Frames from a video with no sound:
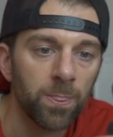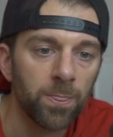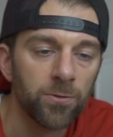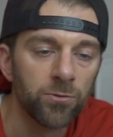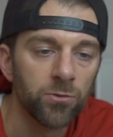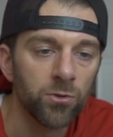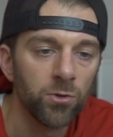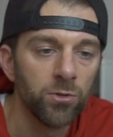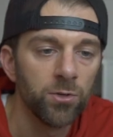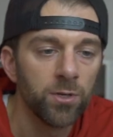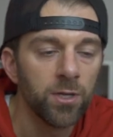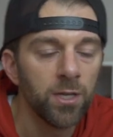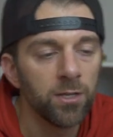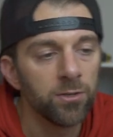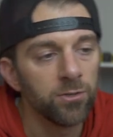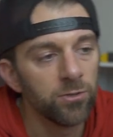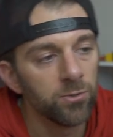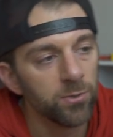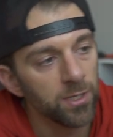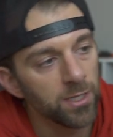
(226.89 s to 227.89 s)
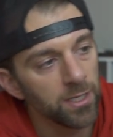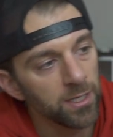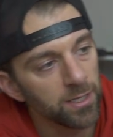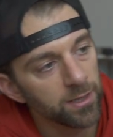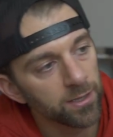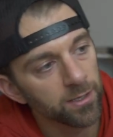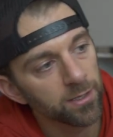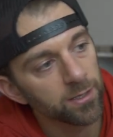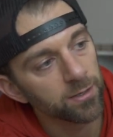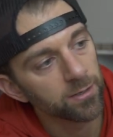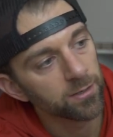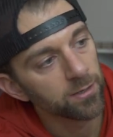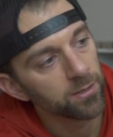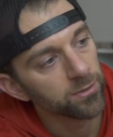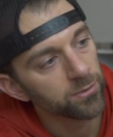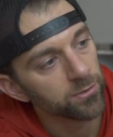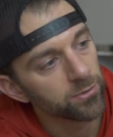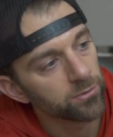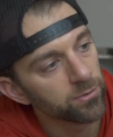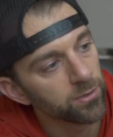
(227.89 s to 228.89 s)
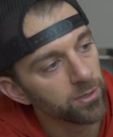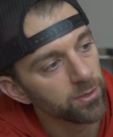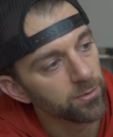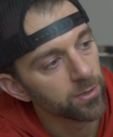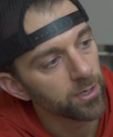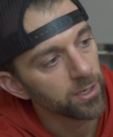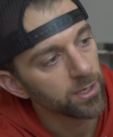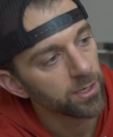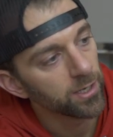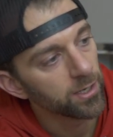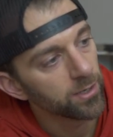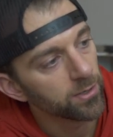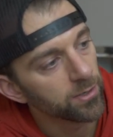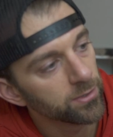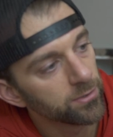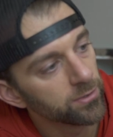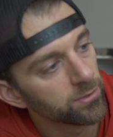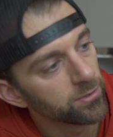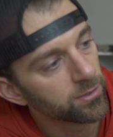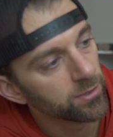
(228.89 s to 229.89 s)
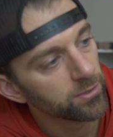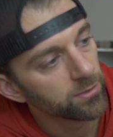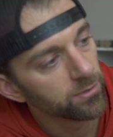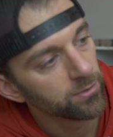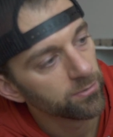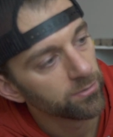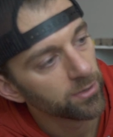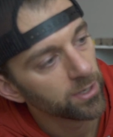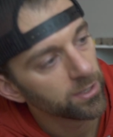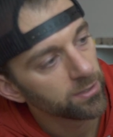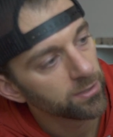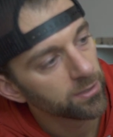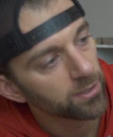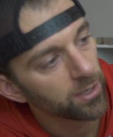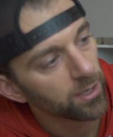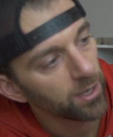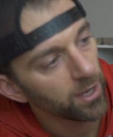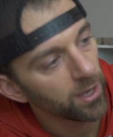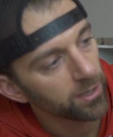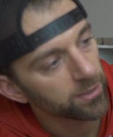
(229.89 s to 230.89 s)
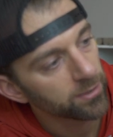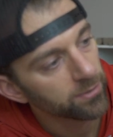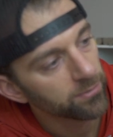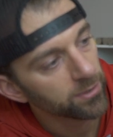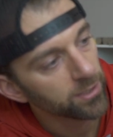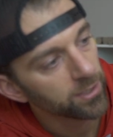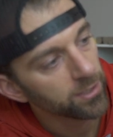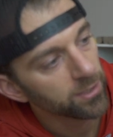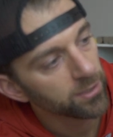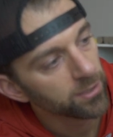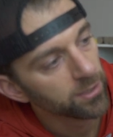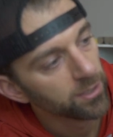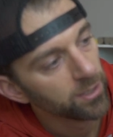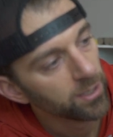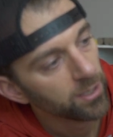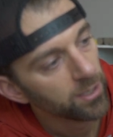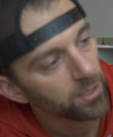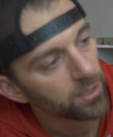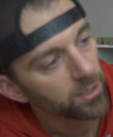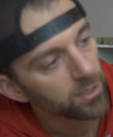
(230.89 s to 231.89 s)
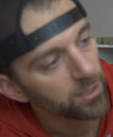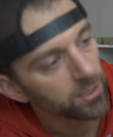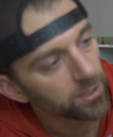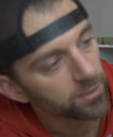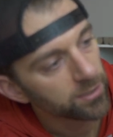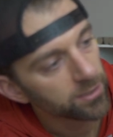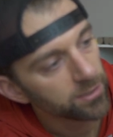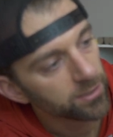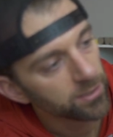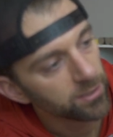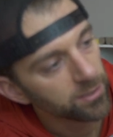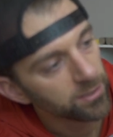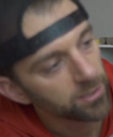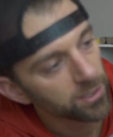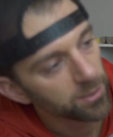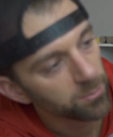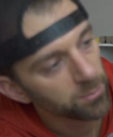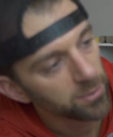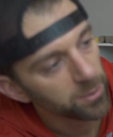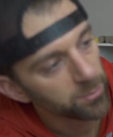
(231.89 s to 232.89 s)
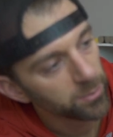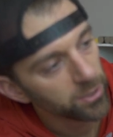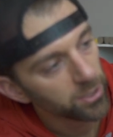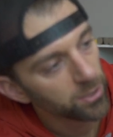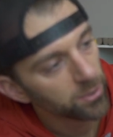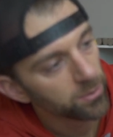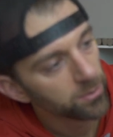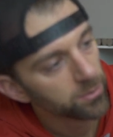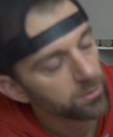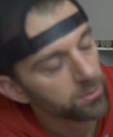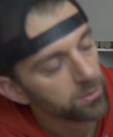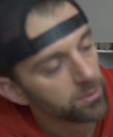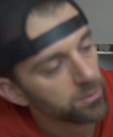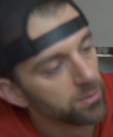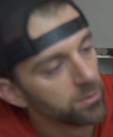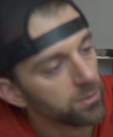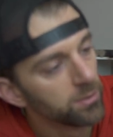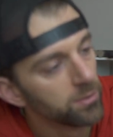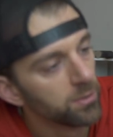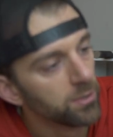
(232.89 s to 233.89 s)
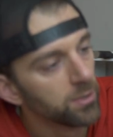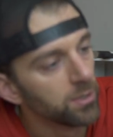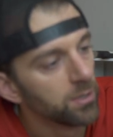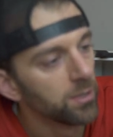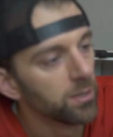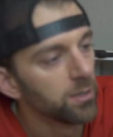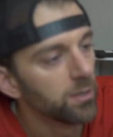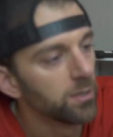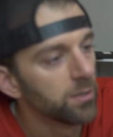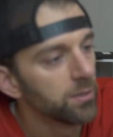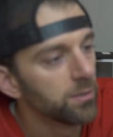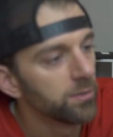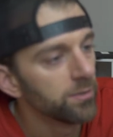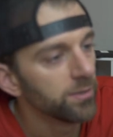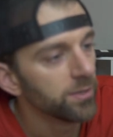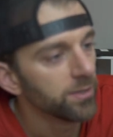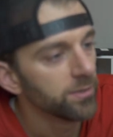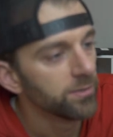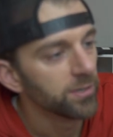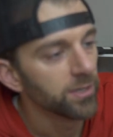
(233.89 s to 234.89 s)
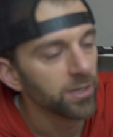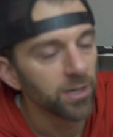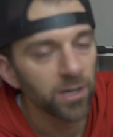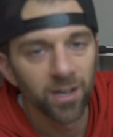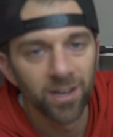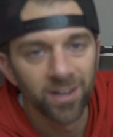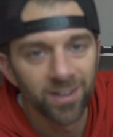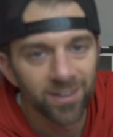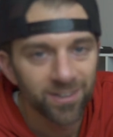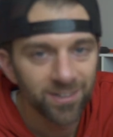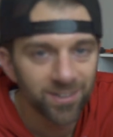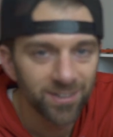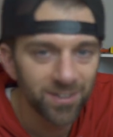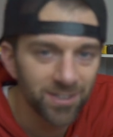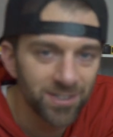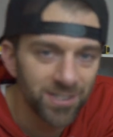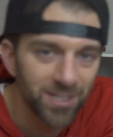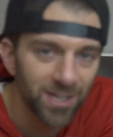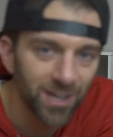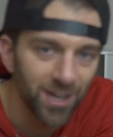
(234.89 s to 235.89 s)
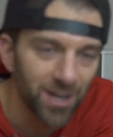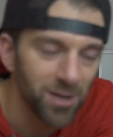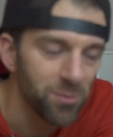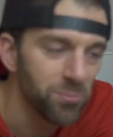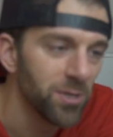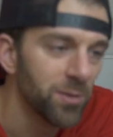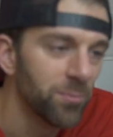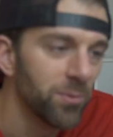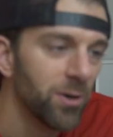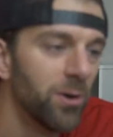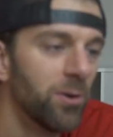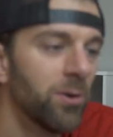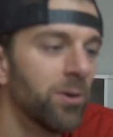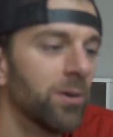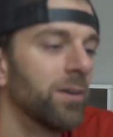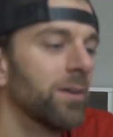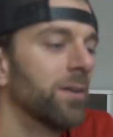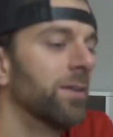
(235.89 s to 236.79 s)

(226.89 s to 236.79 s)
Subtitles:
So you can't do anything on the screen right now. It just says device not activated. Connect to DJI Mimo. DJI Mimo.